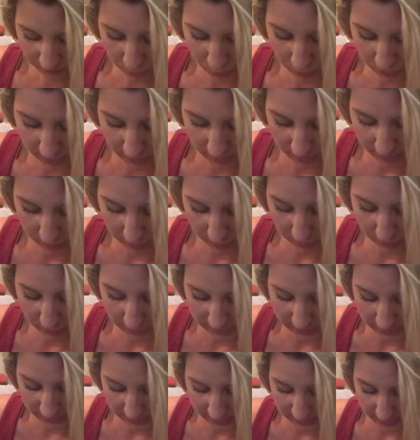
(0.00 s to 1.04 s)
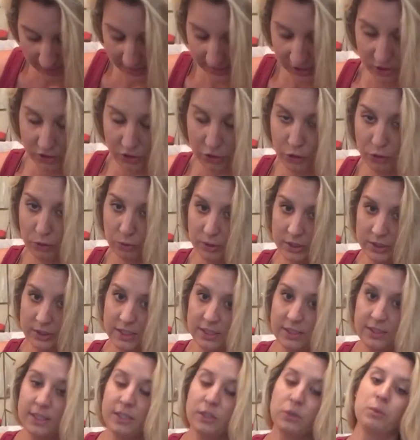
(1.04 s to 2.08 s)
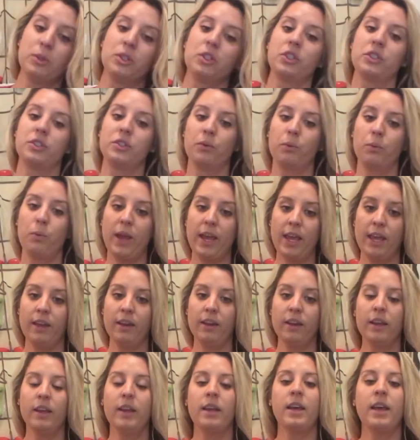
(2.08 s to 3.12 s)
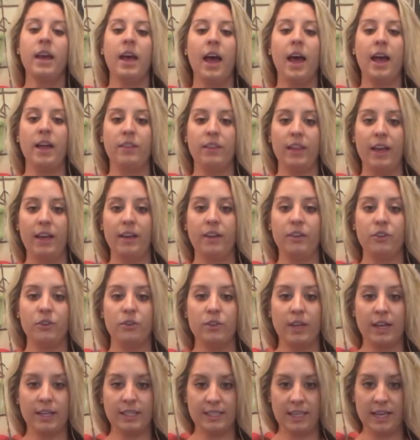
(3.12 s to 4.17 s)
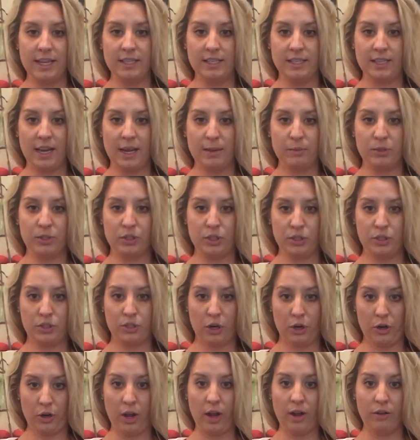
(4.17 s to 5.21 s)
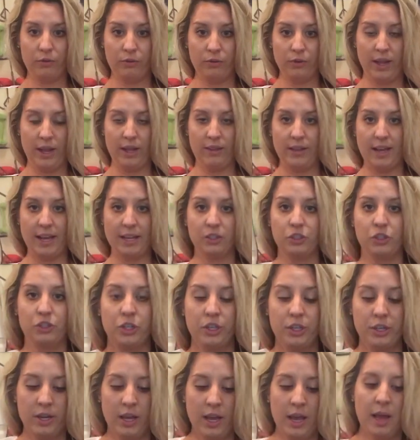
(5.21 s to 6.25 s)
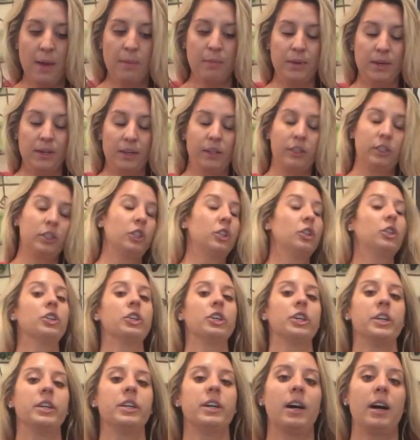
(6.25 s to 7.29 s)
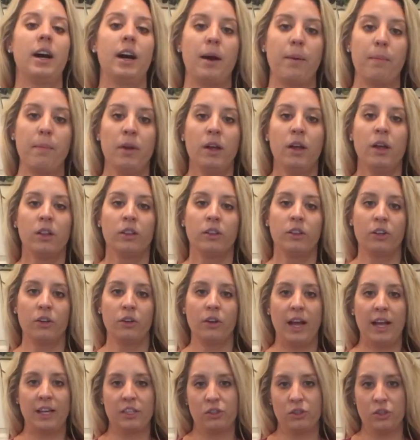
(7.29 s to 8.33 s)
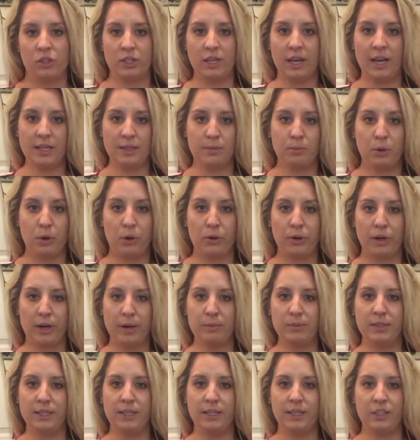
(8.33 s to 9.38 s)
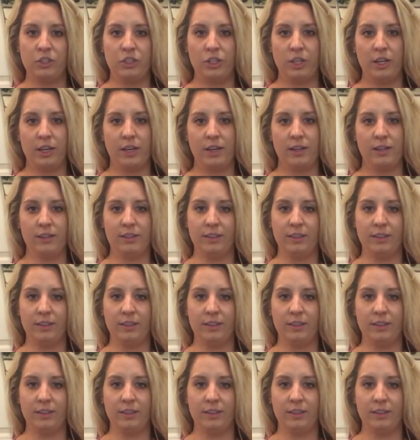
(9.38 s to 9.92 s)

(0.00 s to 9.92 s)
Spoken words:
with that external resistance, which is the weight, and then do that 10 times to start off. And that should be a good little exercise program to get you,